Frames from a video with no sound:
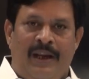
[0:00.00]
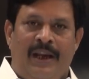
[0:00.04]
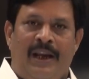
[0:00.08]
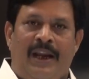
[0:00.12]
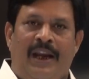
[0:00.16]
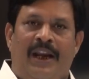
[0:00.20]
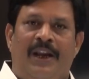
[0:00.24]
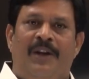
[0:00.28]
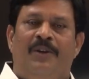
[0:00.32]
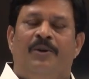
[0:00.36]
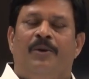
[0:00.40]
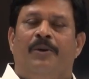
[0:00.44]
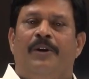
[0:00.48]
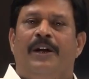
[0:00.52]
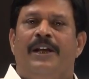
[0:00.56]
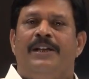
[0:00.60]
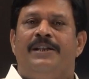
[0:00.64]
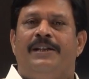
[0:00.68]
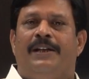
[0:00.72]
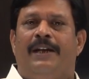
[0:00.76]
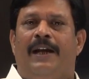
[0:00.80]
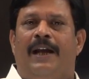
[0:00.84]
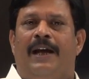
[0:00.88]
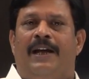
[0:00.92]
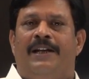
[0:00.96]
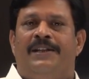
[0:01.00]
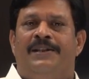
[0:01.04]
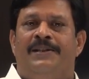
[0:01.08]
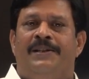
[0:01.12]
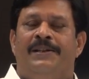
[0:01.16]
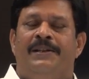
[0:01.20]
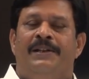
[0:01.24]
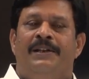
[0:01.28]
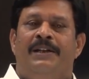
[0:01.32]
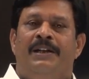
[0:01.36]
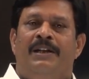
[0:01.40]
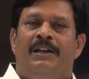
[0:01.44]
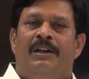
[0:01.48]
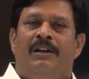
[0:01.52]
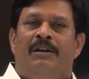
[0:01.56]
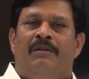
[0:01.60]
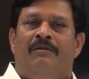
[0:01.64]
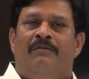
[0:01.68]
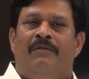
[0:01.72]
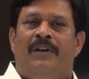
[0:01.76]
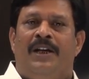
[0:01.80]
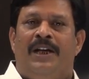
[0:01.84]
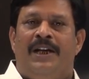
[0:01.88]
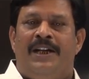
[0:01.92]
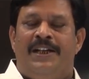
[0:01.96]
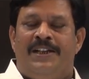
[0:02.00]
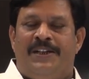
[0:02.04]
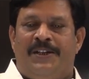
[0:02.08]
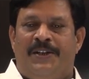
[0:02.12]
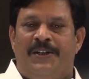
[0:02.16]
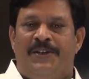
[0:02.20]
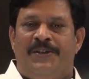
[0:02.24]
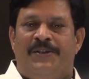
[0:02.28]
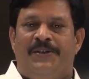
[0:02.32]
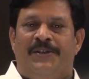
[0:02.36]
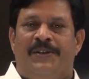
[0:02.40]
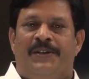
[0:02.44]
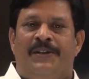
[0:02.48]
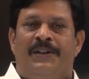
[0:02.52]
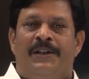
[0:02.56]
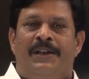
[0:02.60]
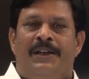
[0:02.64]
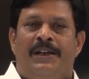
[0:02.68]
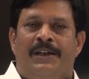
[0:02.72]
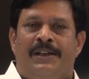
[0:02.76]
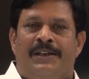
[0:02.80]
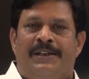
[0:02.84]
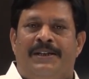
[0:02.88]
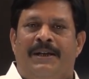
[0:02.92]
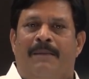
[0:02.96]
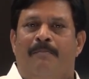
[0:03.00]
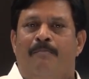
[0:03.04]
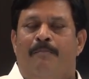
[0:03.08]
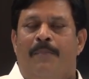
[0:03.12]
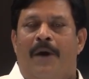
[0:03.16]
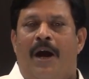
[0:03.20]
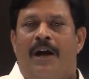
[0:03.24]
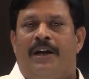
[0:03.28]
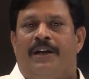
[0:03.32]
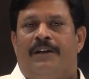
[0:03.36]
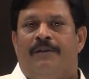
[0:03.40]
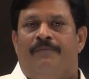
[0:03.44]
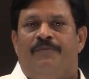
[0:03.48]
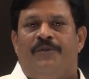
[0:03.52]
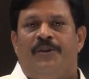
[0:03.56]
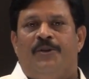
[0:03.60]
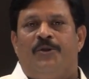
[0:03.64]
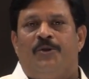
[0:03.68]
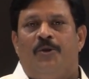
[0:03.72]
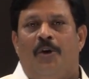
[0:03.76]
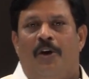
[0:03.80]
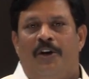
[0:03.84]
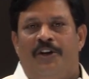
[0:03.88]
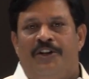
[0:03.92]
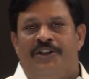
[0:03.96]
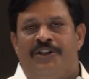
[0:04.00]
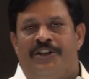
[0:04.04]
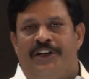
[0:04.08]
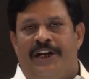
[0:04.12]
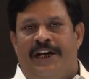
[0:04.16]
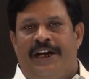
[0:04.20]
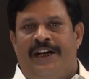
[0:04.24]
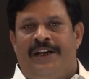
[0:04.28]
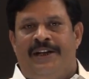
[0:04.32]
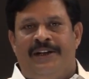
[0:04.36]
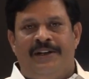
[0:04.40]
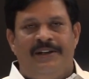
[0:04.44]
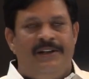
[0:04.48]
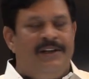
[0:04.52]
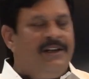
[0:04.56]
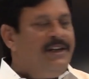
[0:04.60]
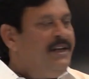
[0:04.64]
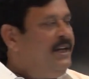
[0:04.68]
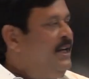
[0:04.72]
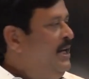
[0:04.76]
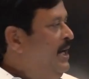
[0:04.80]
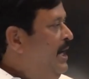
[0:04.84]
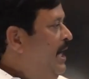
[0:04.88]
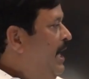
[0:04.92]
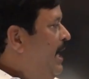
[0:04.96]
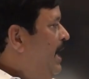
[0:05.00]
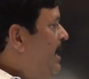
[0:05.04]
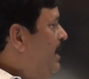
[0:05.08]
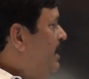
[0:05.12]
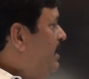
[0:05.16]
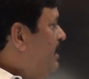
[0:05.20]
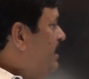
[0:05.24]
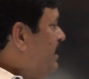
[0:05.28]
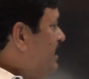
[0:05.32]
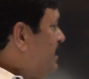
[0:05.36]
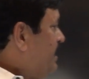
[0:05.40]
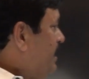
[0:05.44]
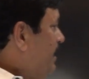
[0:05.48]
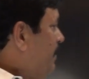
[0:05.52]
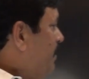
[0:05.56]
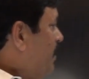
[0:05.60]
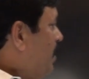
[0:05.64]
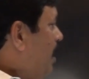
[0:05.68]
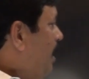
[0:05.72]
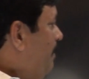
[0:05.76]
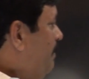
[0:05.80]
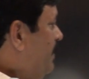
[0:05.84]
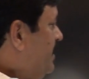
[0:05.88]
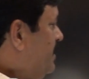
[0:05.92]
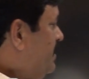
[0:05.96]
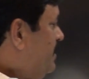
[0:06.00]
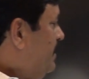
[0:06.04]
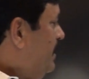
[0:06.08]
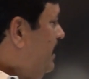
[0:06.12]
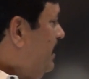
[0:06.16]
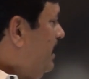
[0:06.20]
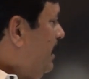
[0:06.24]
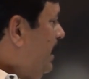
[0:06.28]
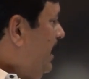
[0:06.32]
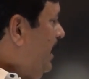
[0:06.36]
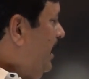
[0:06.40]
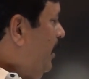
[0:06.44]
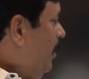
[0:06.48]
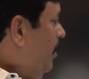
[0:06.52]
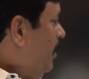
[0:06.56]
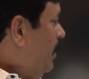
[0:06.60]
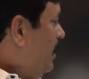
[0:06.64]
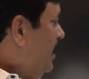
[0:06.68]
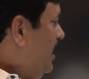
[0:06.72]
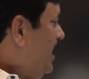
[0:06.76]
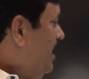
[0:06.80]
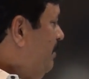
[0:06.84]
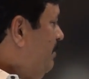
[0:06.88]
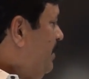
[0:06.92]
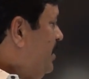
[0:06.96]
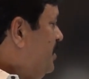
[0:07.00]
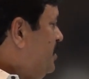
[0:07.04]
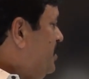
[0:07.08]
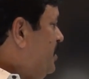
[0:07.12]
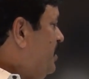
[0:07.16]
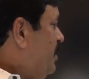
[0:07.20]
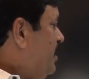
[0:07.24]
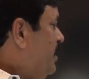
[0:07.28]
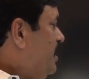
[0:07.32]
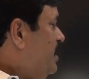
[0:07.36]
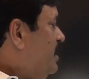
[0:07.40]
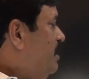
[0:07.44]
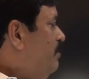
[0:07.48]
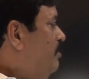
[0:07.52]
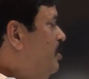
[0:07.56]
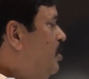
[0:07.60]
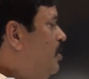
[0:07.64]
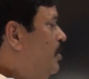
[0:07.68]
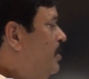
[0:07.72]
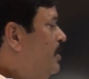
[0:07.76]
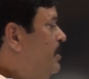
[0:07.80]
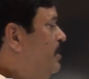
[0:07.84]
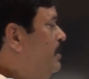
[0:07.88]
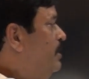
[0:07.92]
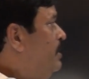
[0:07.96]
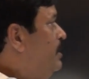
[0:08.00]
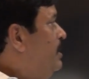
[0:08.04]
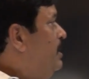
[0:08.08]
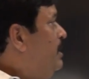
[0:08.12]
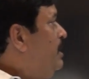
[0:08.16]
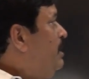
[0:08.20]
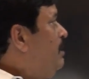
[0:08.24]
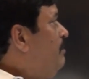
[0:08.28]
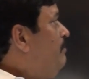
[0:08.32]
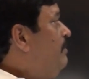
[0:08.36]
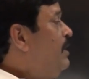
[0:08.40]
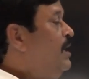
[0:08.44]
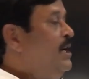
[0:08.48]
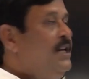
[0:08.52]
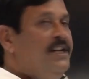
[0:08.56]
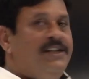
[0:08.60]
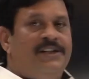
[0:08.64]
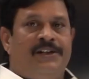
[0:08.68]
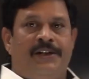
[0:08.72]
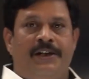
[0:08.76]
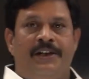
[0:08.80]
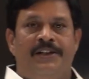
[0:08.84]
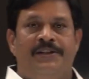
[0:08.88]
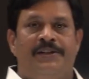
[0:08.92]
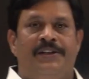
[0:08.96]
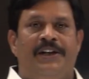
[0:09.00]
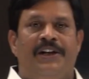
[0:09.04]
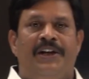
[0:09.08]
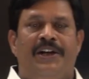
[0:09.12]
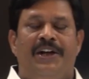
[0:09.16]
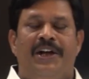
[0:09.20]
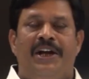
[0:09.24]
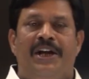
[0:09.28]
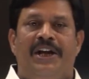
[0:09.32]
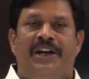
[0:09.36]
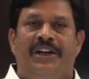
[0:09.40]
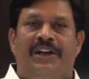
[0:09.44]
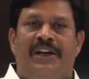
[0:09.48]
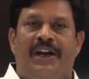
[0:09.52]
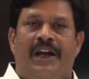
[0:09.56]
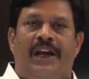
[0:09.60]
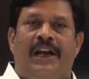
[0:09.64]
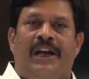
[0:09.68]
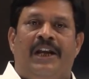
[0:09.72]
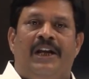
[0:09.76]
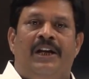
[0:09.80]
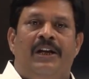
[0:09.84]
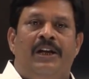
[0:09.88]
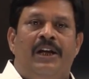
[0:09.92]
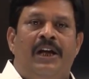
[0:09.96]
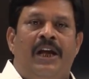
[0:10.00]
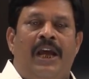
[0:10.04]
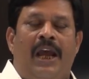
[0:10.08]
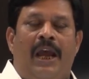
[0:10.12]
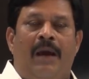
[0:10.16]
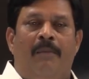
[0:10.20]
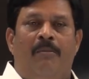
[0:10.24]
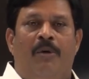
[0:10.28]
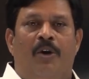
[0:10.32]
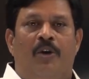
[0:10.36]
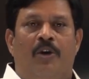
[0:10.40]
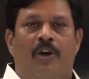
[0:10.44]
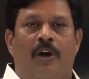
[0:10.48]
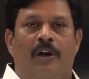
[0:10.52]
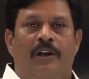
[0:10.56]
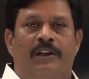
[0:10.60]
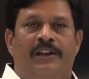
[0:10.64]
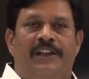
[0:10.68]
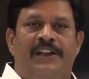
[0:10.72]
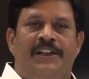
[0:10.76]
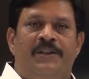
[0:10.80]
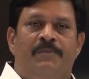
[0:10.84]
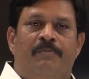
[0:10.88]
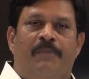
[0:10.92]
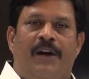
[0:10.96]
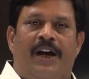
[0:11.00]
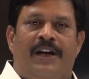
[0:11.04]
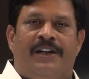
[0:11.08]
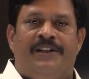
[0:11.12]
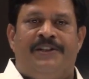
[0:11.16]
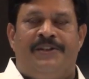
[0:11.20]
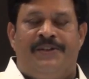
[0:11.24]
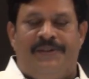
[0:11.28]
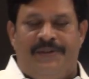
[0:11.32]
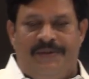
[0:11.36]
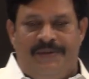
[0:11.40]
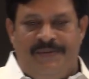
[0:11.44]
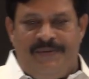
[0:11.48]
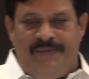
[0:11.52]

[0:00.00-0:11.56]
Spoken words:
In today's class, we will discuss some part of the solid state, and the subtopics that I already mentioned on the board will discuss in detail about all these parts.